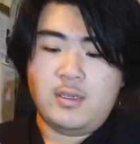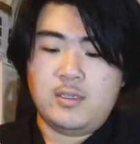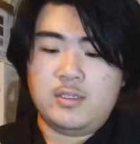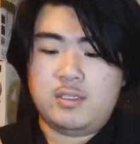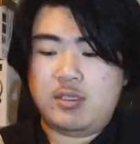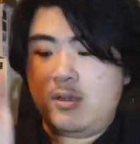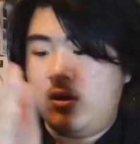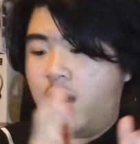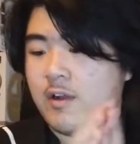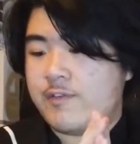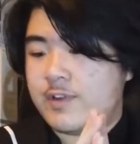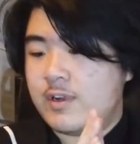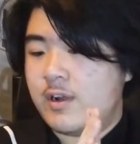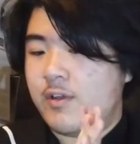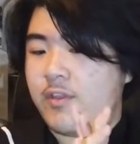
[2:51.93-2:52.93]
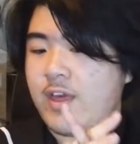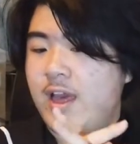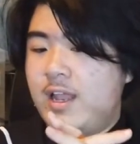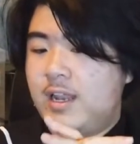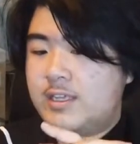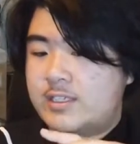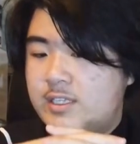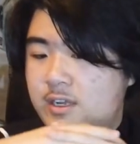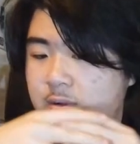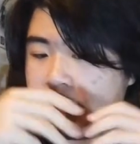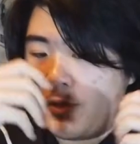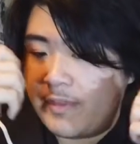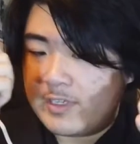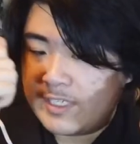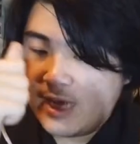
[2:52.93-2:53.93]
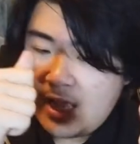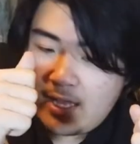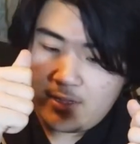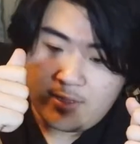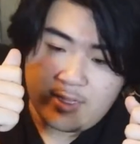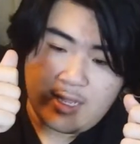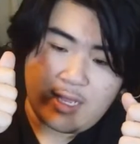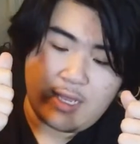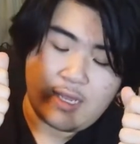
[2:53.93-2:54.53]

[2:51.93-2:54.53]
So after all that, let's talk about the sound.